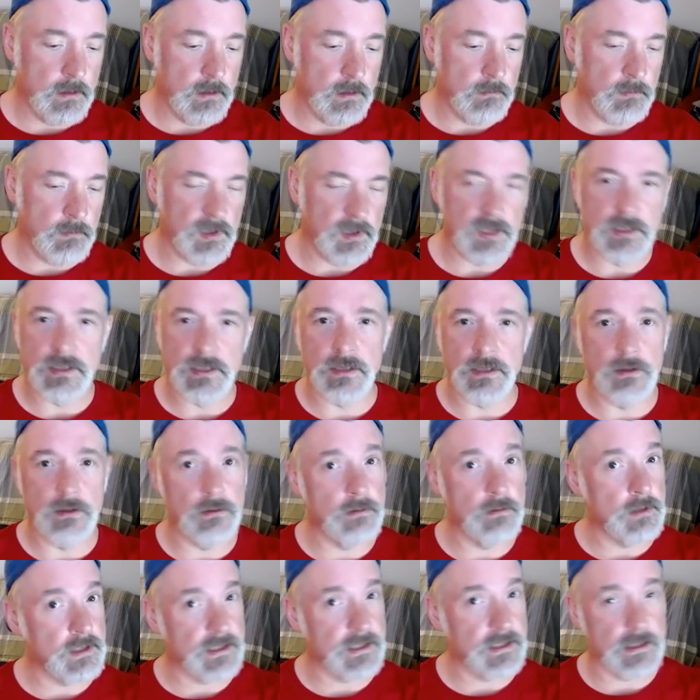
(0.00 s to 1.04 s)
but Sue
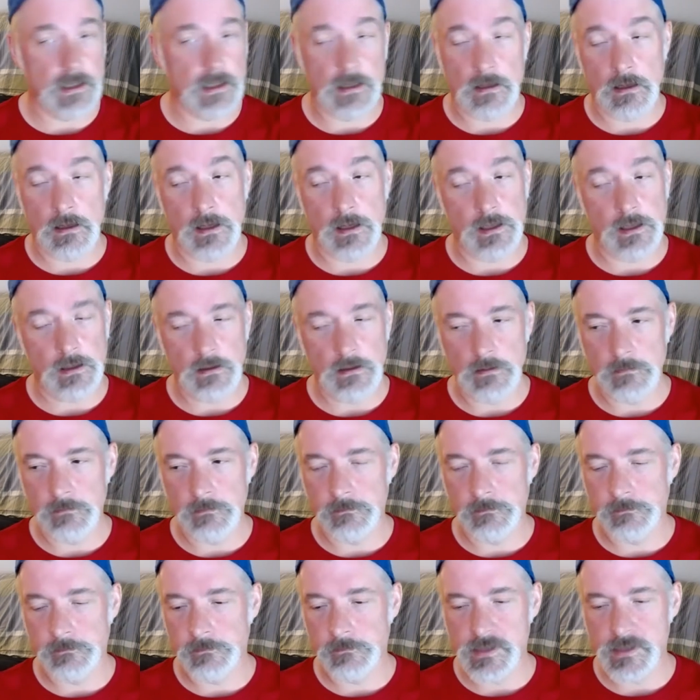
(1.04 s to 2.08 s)
does not like it.
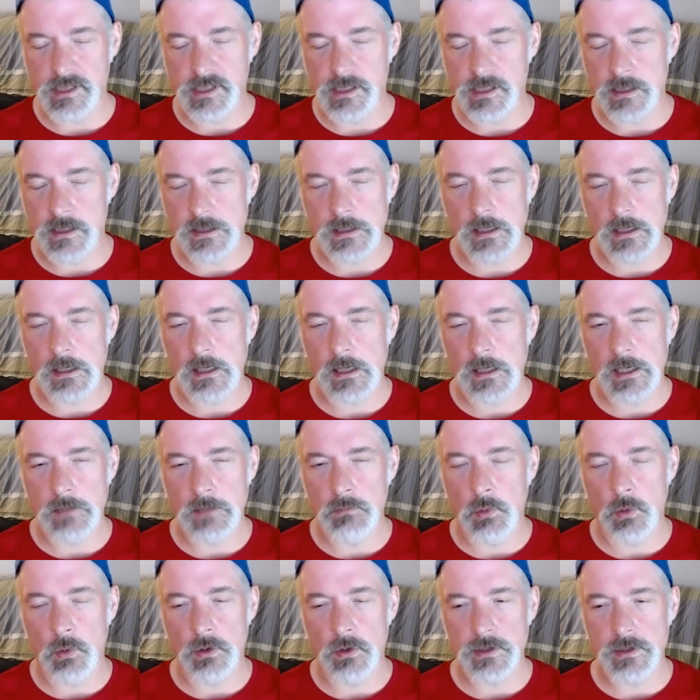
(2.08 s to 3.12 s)
She does not like
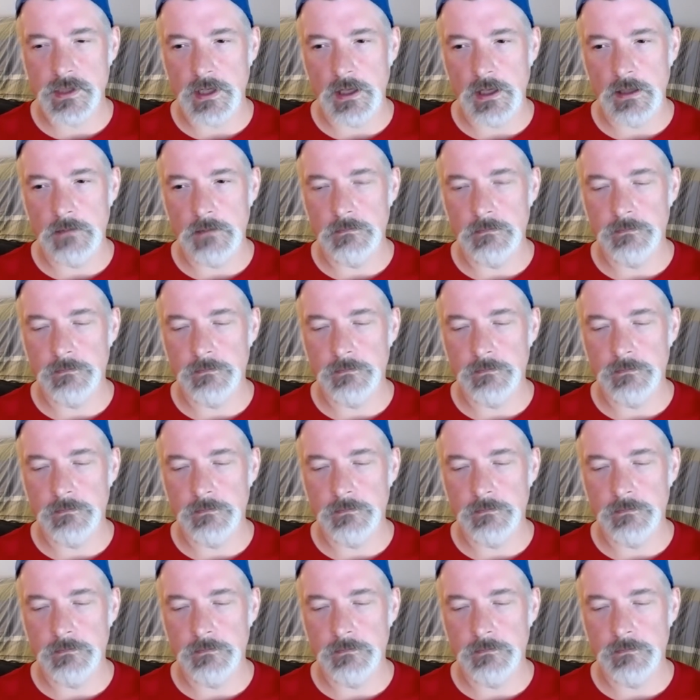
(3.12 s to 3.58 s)
Boar's Head.